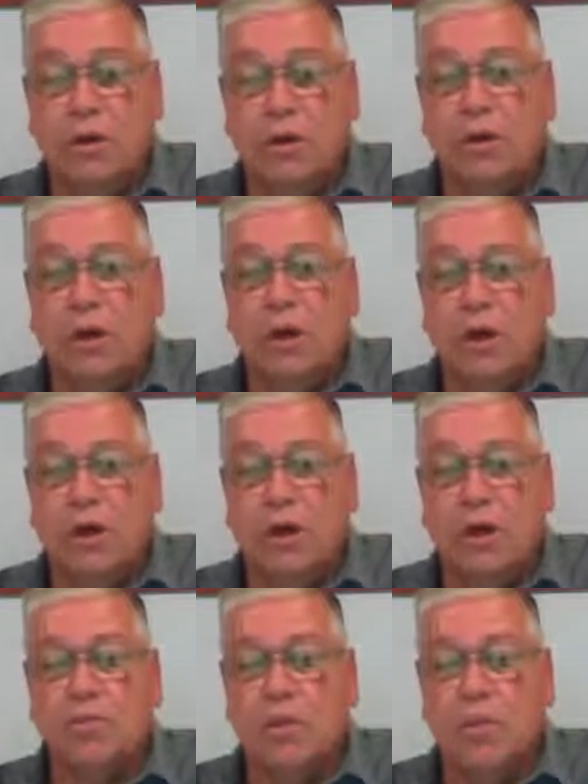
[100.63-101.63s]
how we can
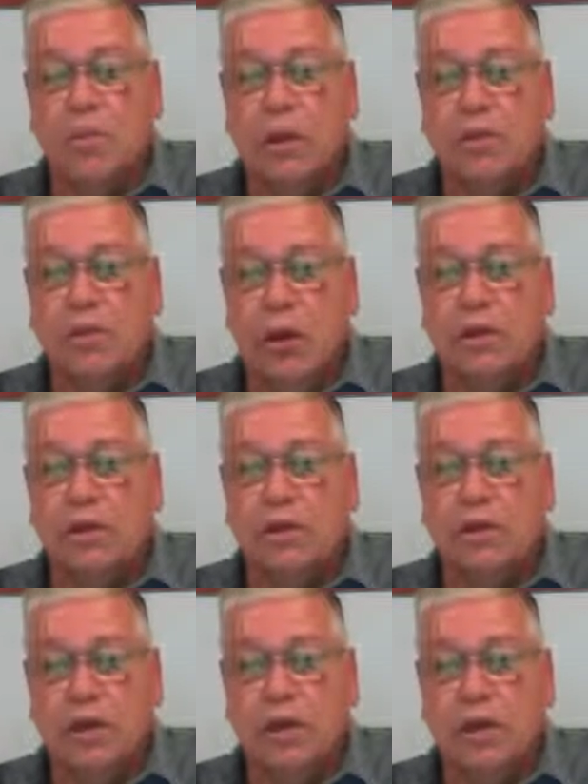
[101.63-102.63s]
get them the better pay
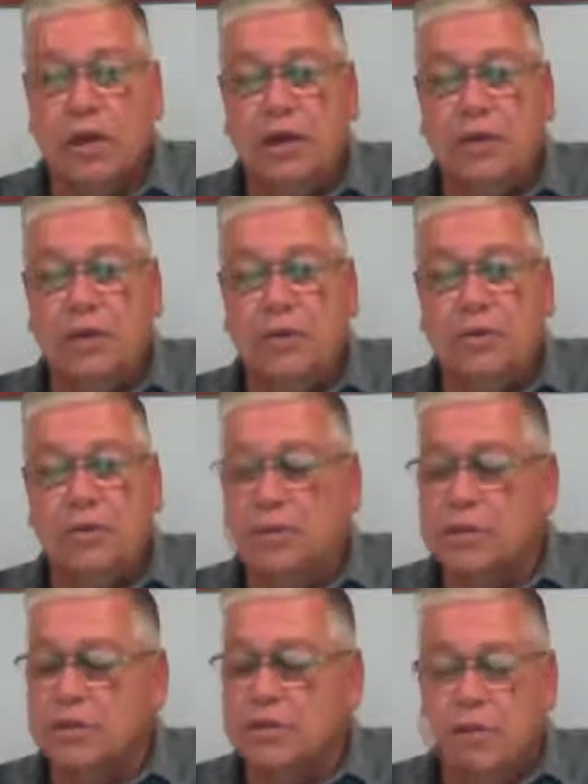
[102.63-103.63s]
that they need,
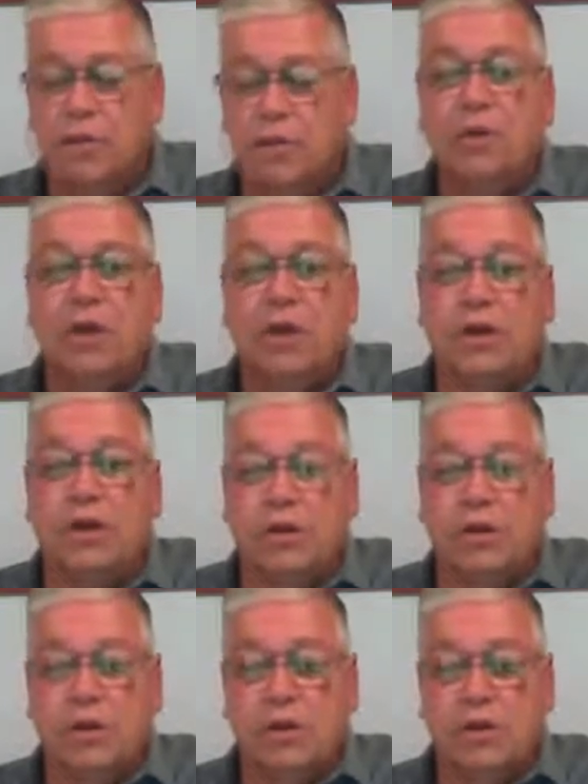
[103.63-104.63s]
because they do put in
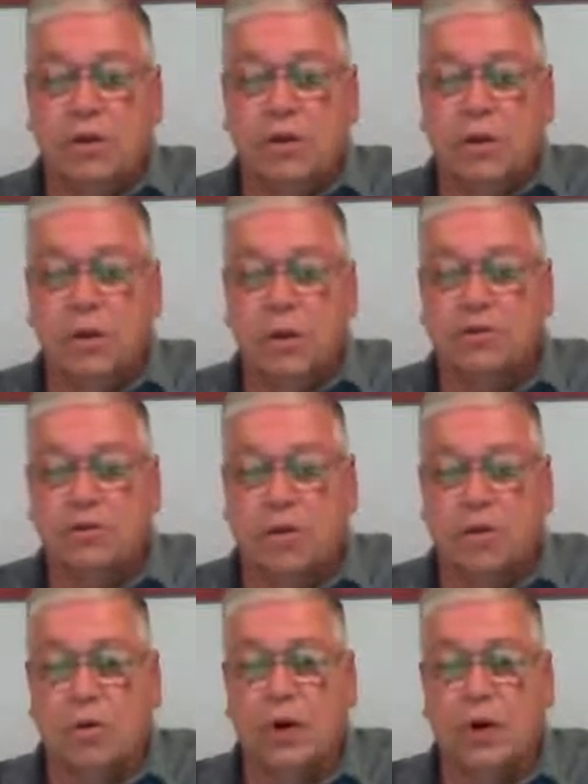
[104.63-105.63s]
an
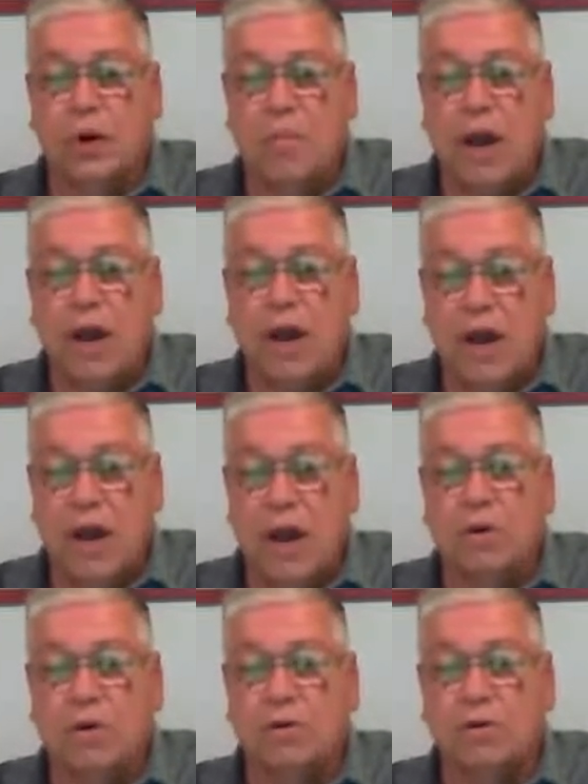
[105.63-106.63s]
extraordinary amount of
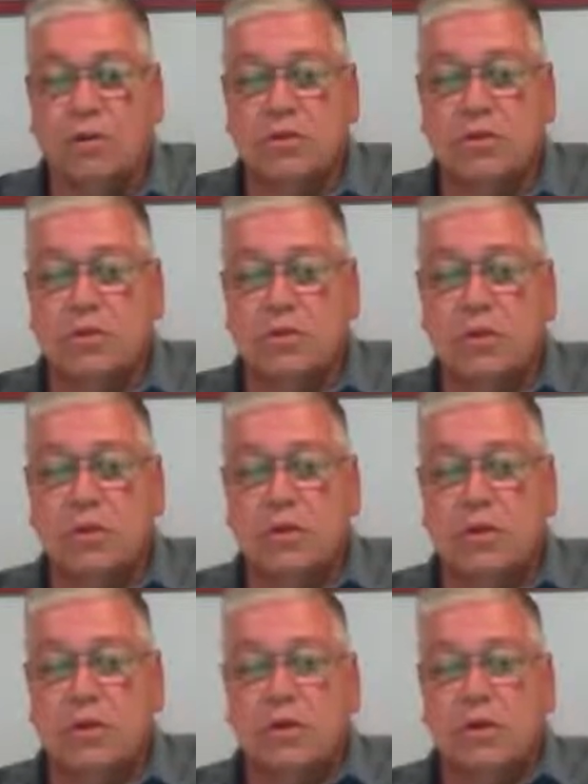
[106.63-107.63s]
hours.
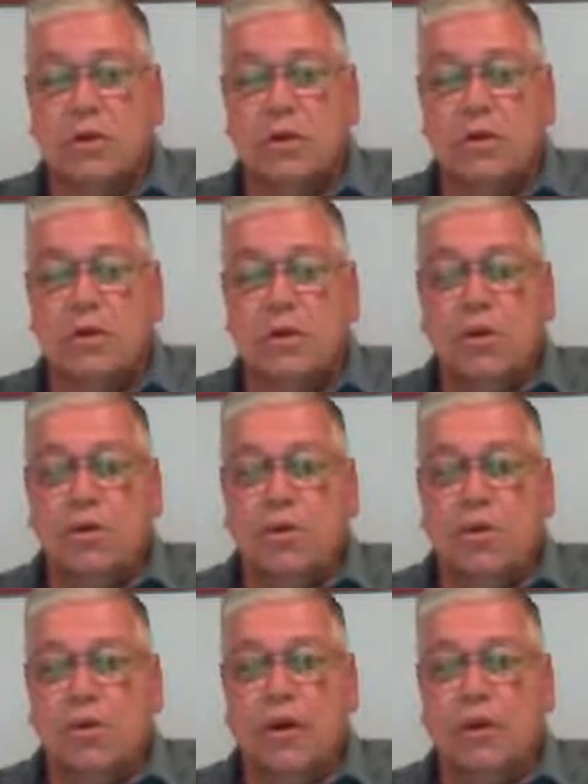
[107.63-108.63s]

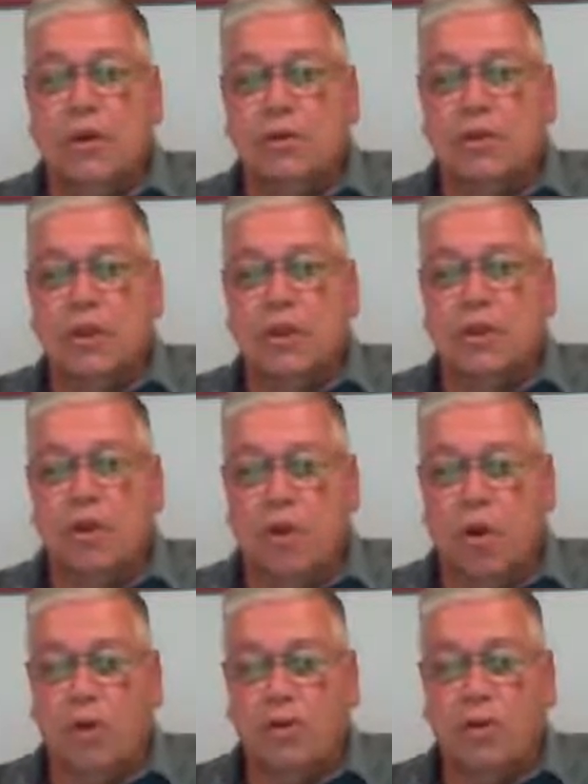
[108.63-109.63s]
We need to look at the
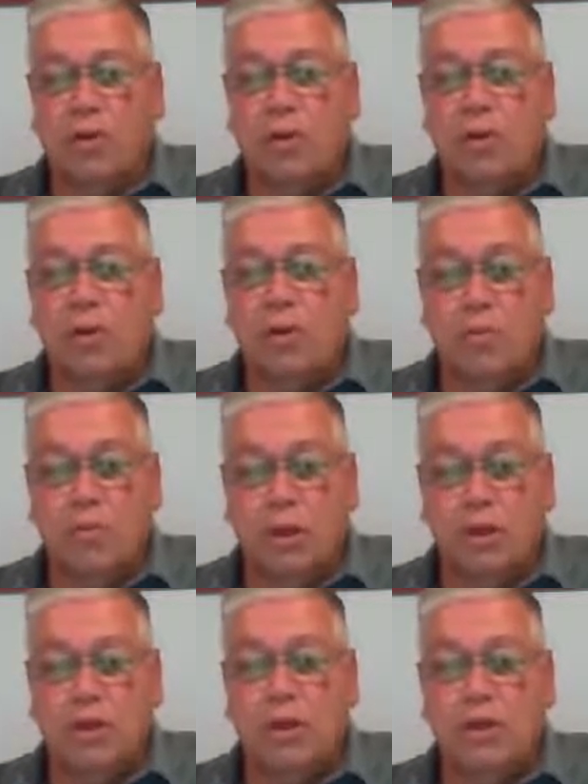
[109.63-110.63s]
growth within the
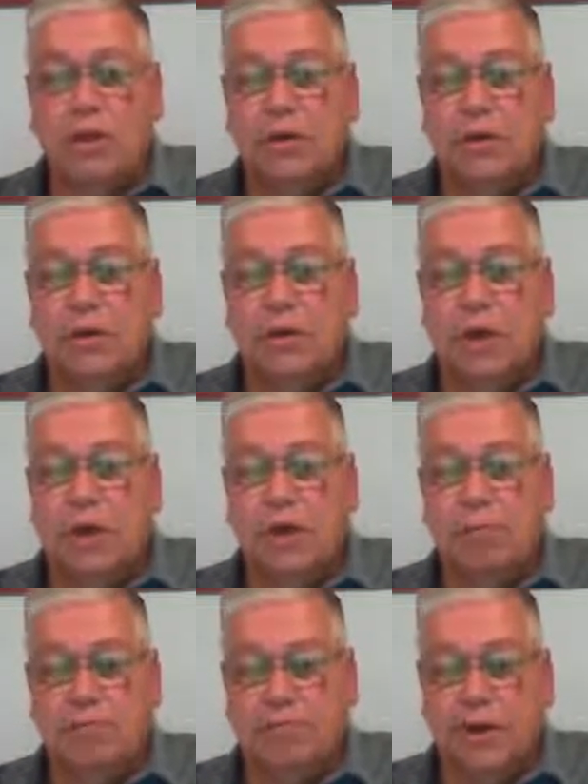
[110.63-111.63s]
community
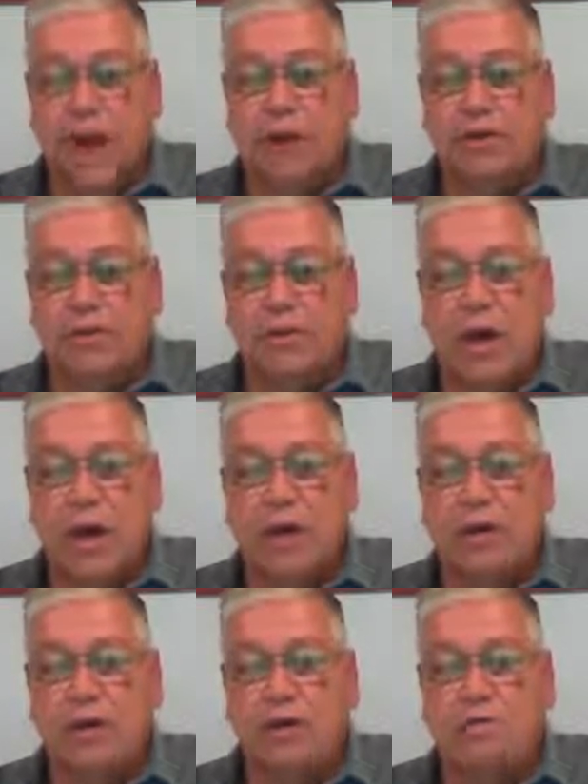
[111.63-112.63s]
and factor that
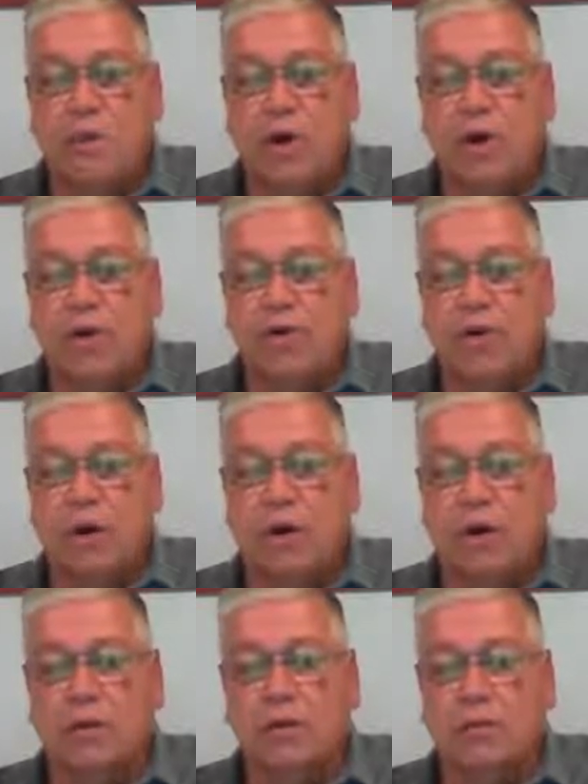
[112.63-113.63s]
in as part of
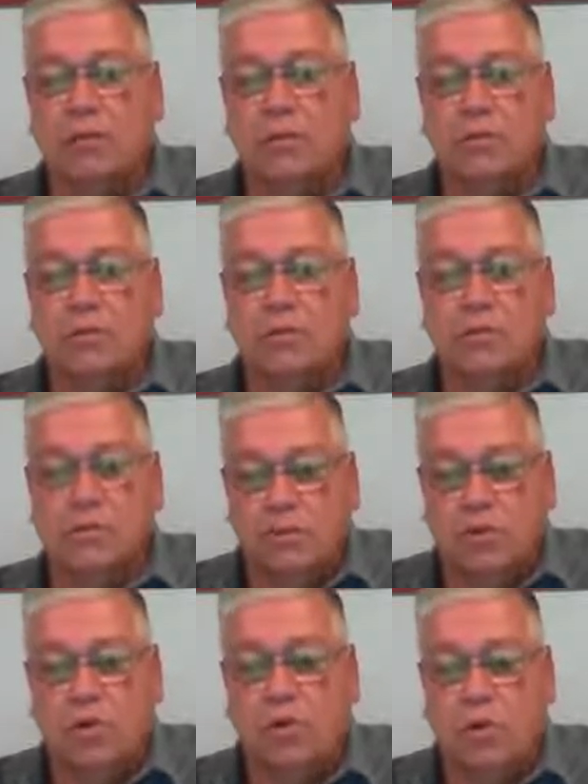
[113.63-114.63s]
our
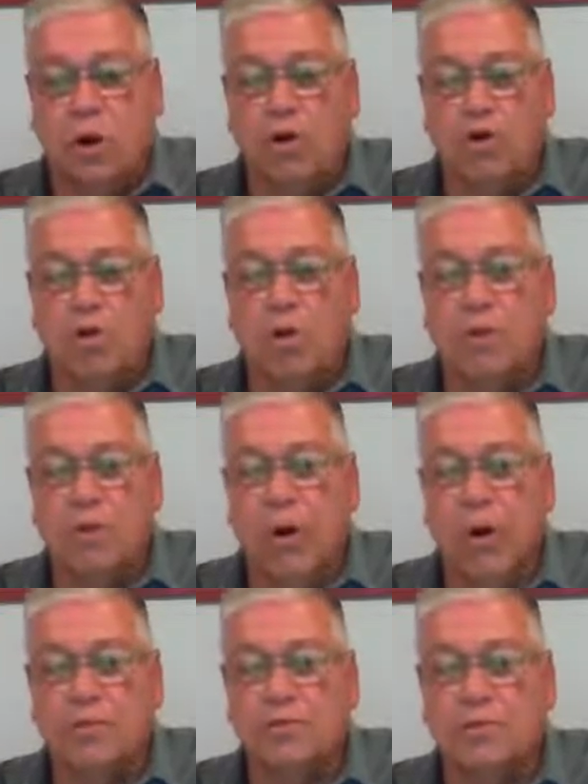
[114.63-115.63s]
school growth
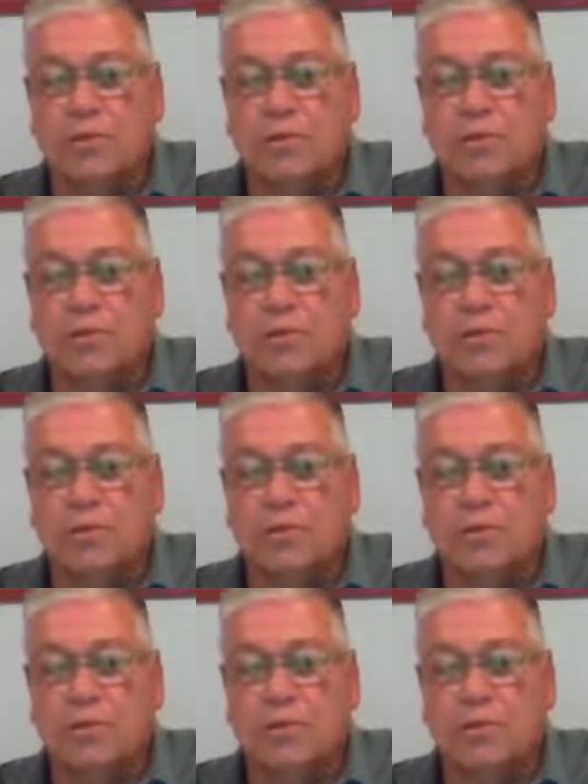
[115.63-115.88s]
programs.